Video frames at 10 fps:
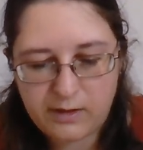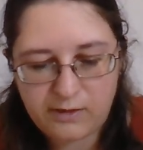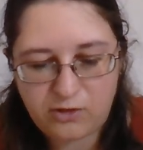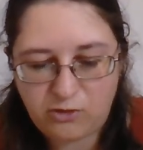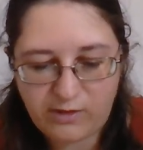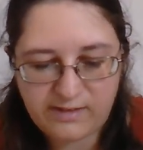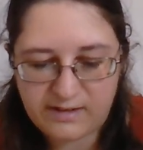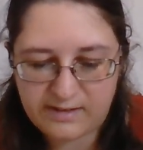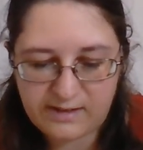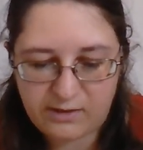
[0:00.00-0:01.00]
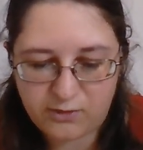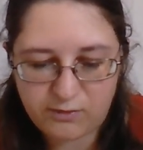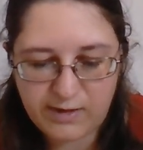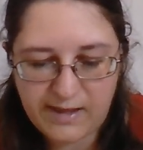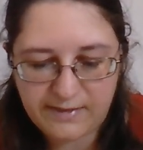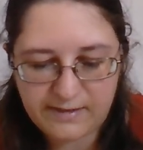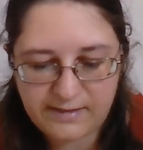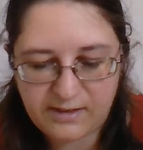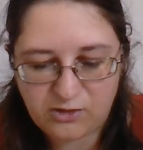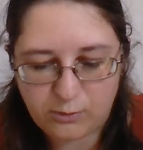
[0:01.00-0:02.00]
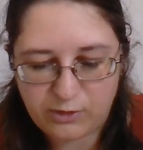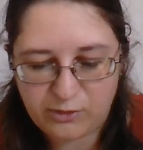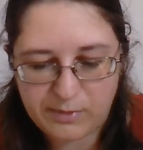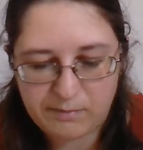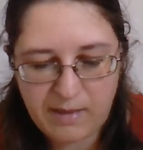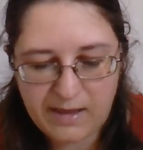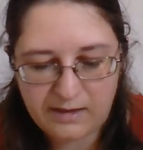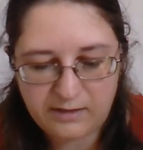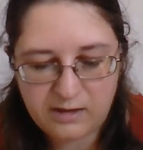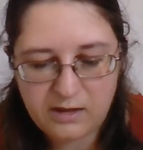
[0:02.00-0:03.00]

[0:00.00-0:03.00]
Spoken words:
if she trusted herself to relate the decision which had been made,